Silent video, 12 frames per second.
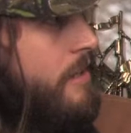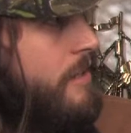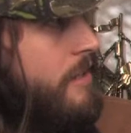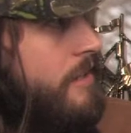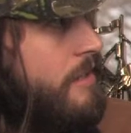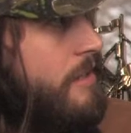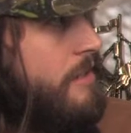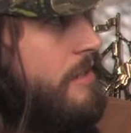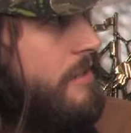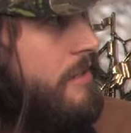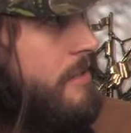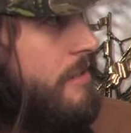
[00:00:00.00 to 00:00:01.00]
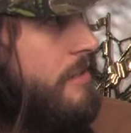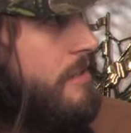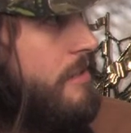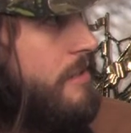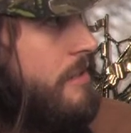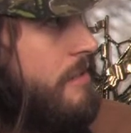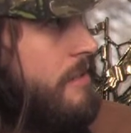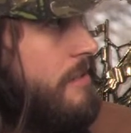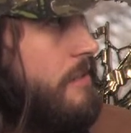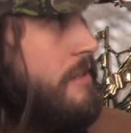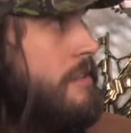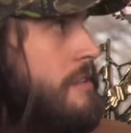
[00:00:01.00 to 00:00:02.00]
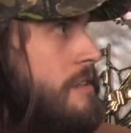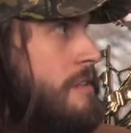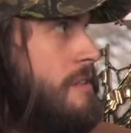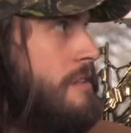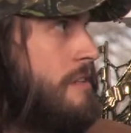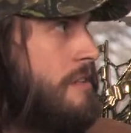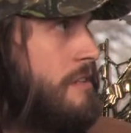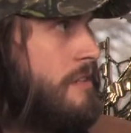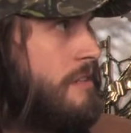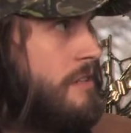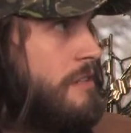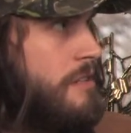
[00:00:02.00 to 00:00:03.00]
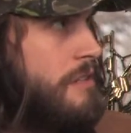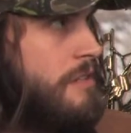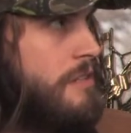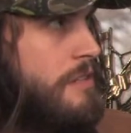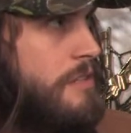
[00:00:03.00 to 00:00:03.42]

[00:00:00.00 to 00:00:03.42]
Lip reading: This person isn't speaking.